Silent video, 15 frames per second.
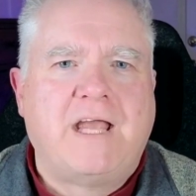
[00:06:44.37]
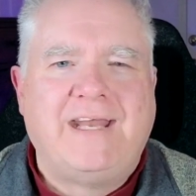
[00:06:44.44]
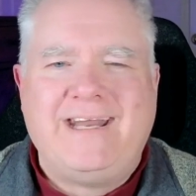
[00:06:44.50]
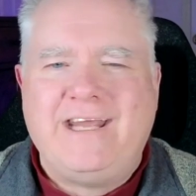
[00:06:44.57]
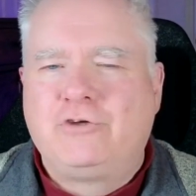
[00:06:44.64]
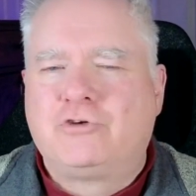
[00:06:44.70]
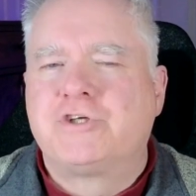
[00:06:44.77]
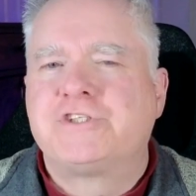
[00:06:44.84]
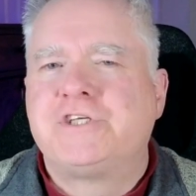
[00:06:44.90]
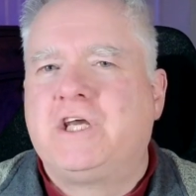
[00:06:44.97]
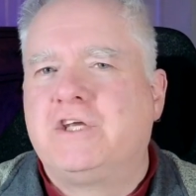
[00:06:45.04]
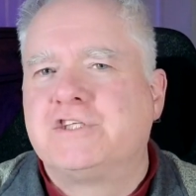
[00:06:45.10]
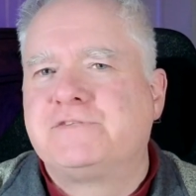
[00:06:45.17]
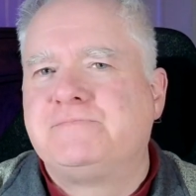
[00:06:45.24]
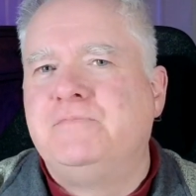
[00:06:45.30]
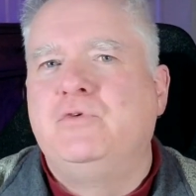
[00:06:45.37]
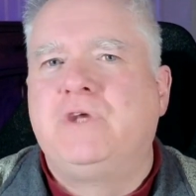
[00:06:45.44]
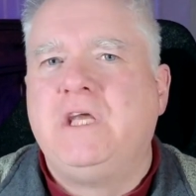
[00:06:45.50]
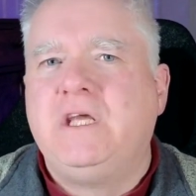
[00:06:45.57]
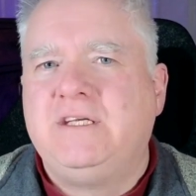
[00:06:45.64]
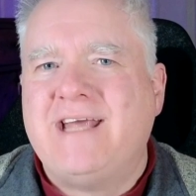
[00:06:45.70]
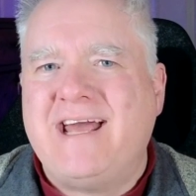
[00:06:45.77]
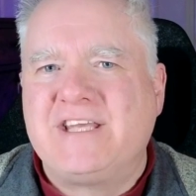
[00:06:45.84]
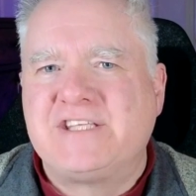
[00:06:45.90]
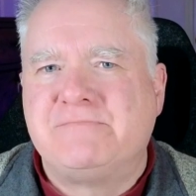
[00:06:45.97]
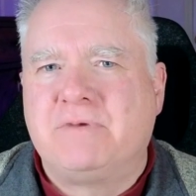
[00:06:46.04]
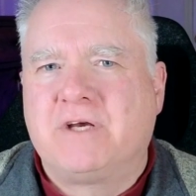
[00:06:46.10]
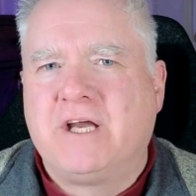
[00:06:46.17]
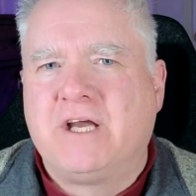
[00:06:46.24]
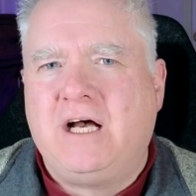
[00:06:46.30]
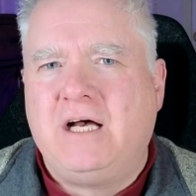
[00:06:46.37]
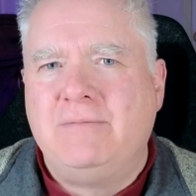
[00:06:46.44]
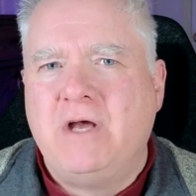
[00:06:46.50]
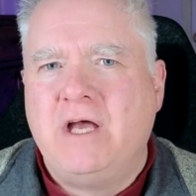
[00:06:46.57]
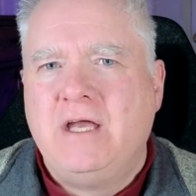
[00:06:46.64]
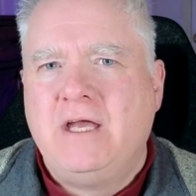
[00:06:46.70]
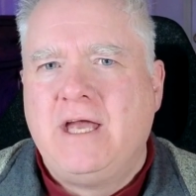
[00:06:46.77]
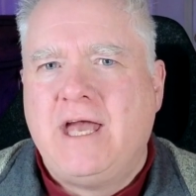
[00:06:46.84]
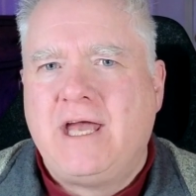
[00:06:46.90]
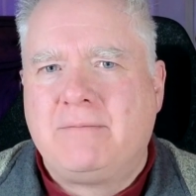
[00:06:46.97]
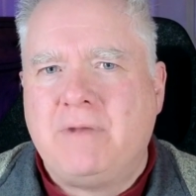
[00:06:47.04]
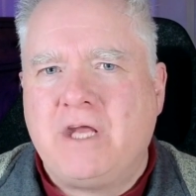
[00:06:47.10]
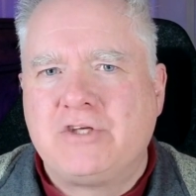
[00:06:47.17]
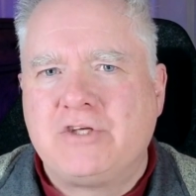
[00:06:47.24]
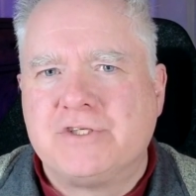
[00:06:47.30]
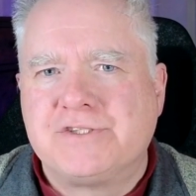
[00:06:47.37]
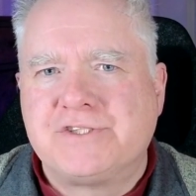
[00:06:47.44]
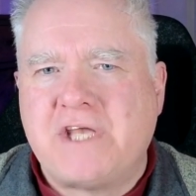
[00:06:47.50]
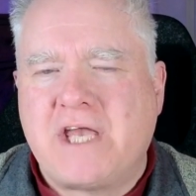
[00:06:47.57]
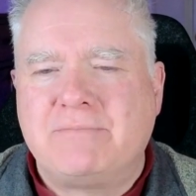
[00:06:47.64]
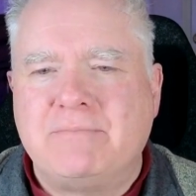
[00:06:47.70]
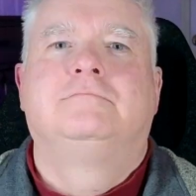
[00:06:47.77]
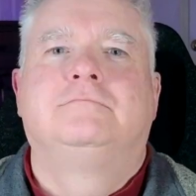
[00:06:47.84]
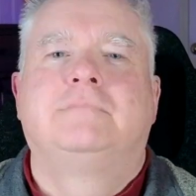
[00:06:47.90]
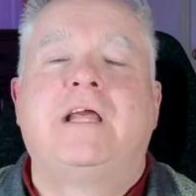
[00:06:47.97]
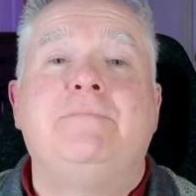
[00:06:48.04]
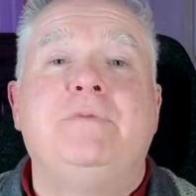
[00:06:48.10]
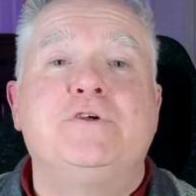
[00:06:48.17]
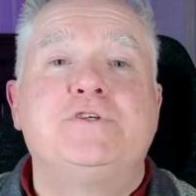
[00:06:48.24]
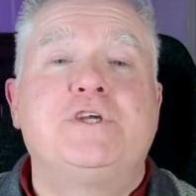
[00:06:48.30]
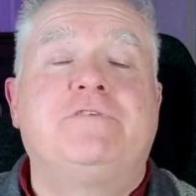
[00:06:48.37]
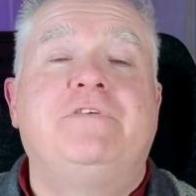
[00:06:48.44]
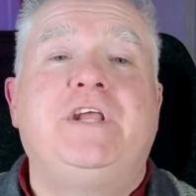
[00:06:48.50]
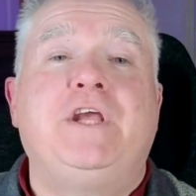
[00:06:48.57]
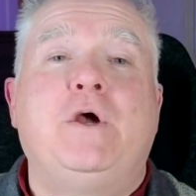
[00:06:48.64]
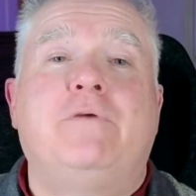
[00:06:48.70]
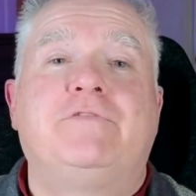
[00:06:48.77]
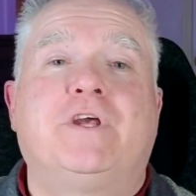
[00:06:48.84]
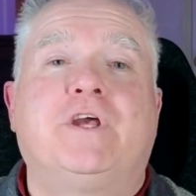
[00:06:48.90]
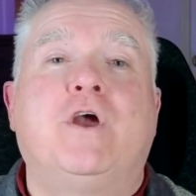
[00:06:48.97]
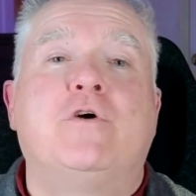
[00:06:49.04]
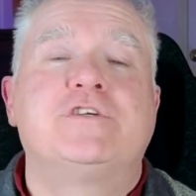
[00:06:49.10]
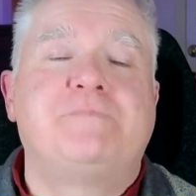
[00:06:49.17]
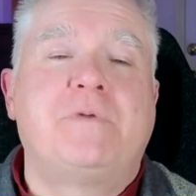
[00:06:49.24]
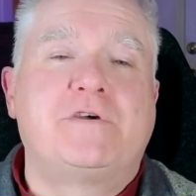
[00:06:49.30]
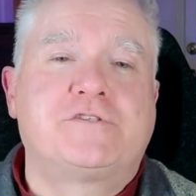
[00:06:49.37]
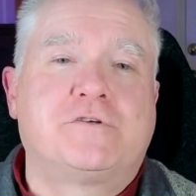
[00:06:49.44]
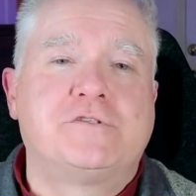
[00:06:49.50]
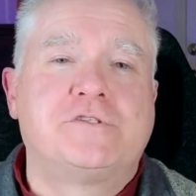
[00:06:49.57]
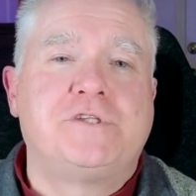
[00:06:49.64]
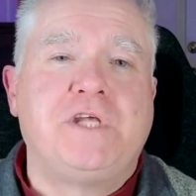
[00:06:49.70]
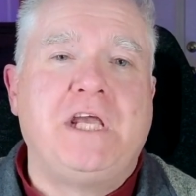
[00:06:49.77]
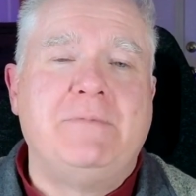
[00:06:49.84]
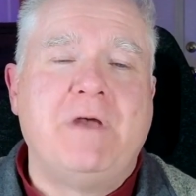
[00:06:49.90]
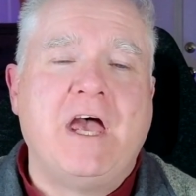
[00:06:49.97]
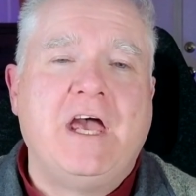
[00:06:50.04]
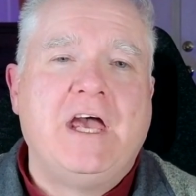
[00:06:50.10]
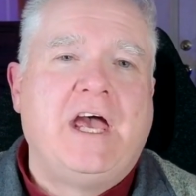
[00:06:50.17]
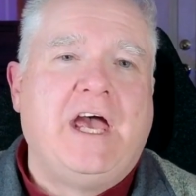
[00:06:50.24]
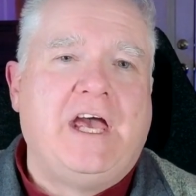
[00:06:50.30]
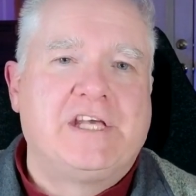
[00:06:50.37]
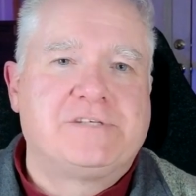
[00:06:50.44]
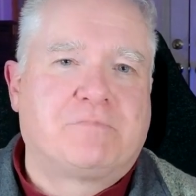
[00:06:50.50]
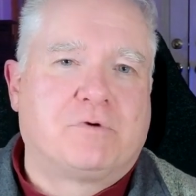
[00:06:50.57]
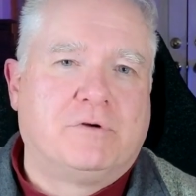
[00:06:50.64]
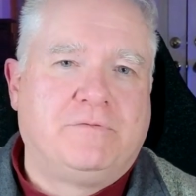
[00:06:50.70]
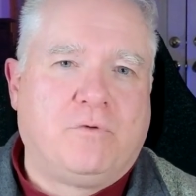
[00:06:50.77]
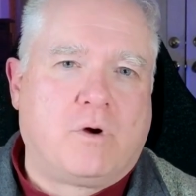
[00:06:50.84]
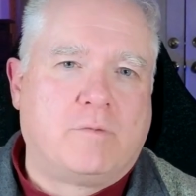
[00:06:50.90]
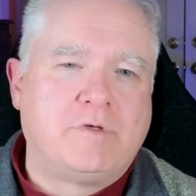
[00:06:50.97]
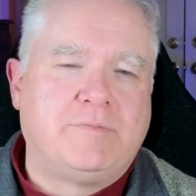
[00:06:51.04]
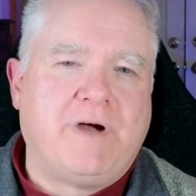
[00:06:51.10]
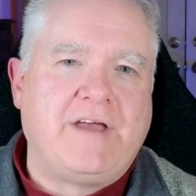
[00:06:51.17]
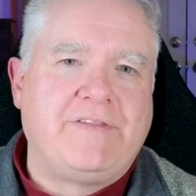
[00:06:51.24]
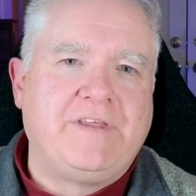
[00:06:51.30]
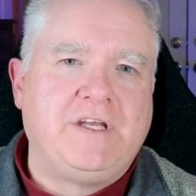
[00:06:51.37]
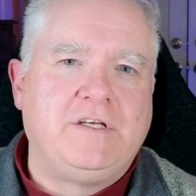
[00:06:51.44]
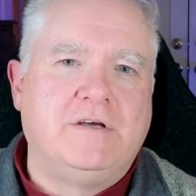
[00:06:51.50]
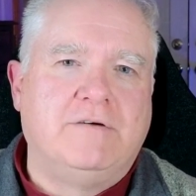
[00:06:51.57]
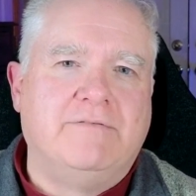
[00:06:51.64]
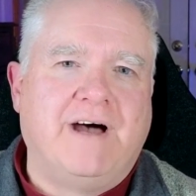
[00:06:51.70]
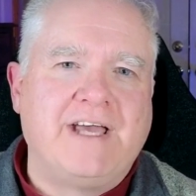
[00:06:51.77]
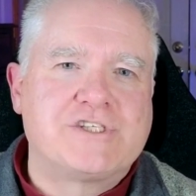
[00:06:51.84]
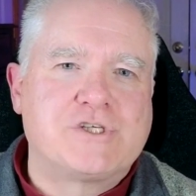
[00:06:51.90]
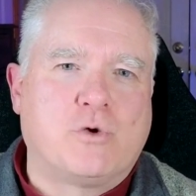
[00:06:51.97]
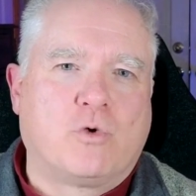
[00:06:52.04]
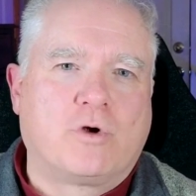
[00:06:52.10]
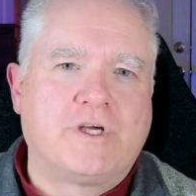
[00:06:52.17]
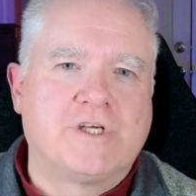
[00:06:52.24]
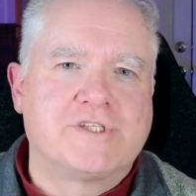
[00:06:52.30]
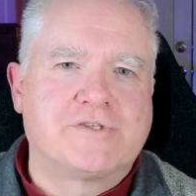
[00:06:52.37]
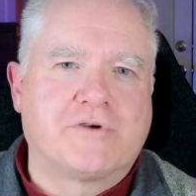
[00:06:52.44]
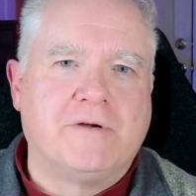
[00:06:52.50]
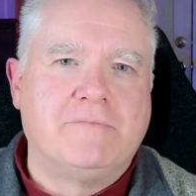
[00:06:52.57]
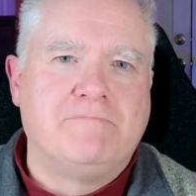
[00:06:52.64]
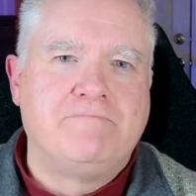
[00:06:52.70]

an interesting and spooky danse macabre animation segment, a music video of the Ghostbusters theme as performed by the Device Orchestra,